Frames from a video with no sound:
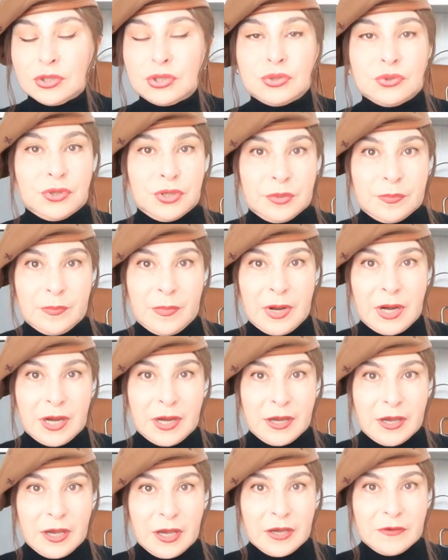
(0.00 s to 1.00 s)
during
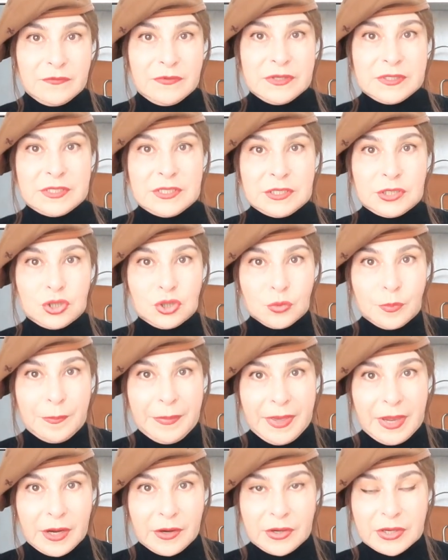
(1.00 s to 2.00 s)
my visit to
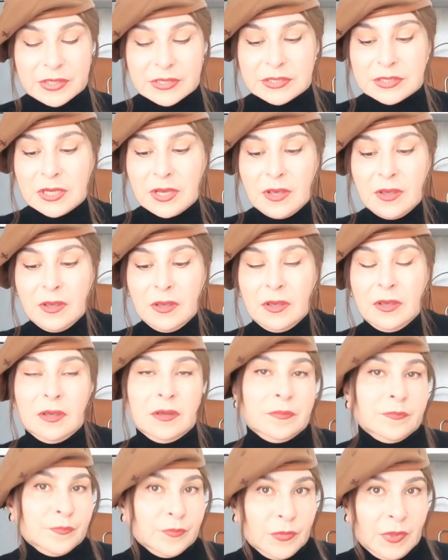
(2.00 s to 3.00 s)
paris
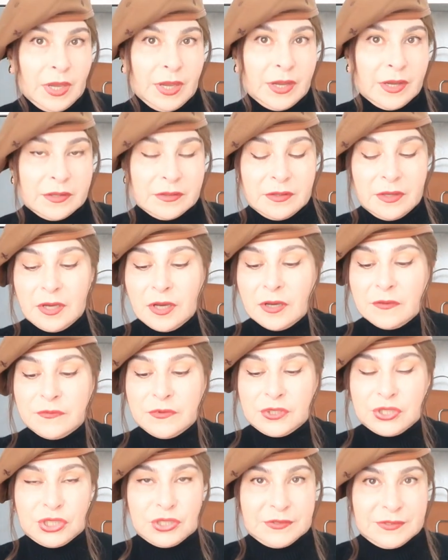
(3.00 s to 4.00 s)
and
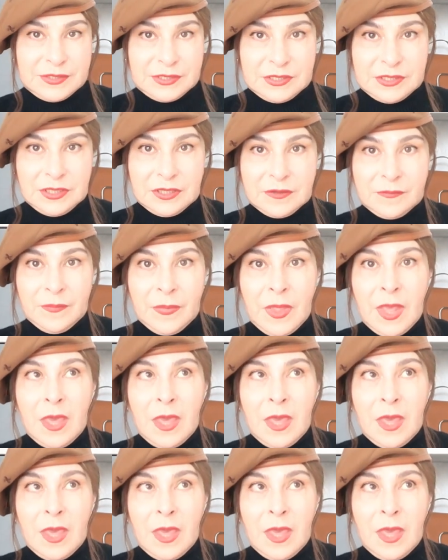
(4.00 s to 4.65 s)
we shall see